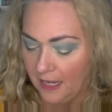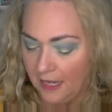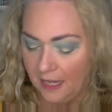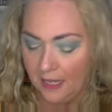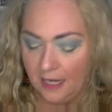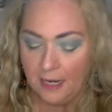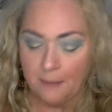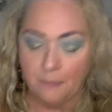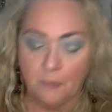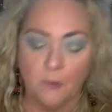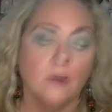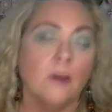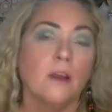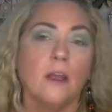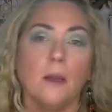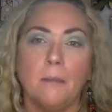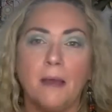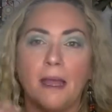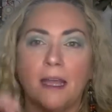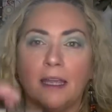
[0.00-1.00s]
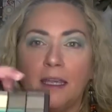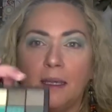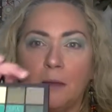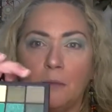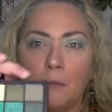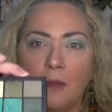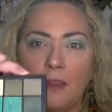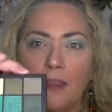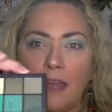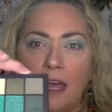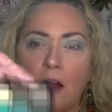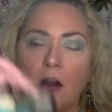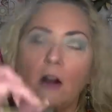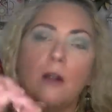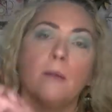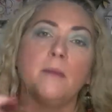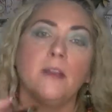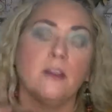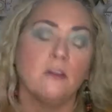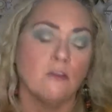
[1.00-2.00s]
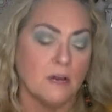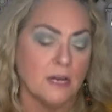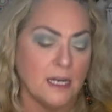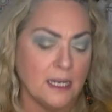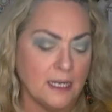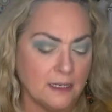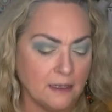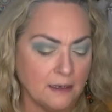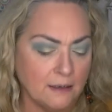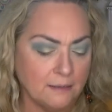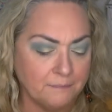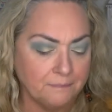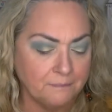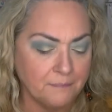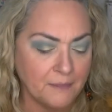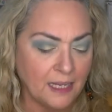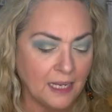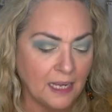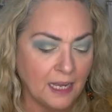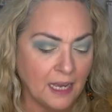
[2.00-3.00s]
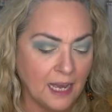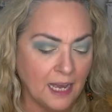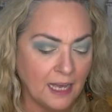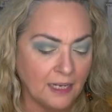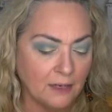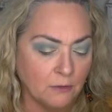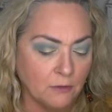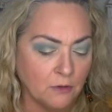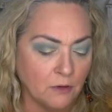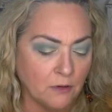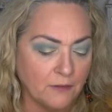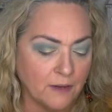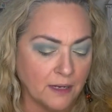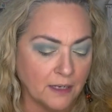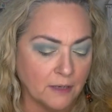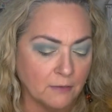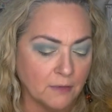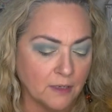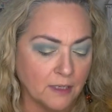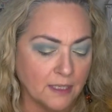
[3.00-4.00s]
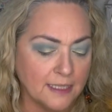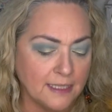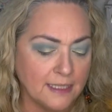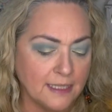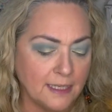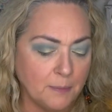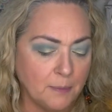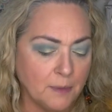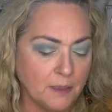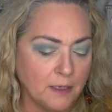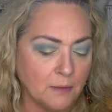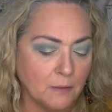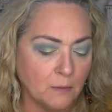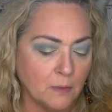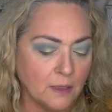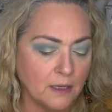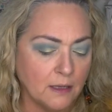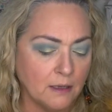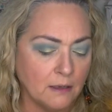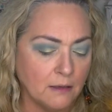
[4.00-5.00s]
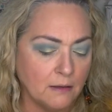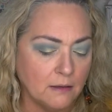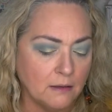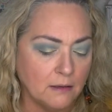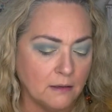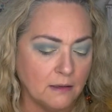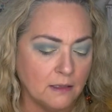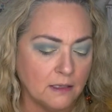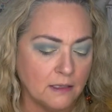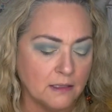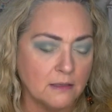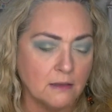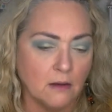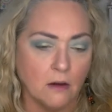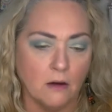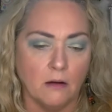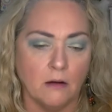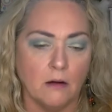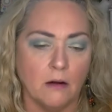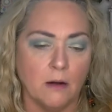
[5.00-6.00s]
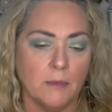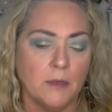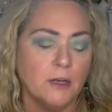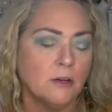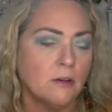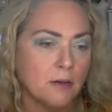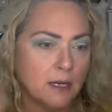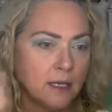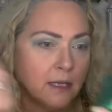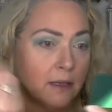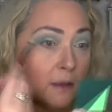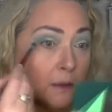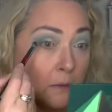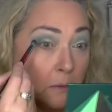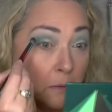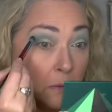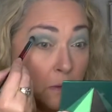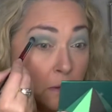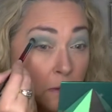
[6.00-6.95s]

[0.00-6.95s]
And I'm going to go back in with that army green. I don't know if I can really deepen it with this army green though.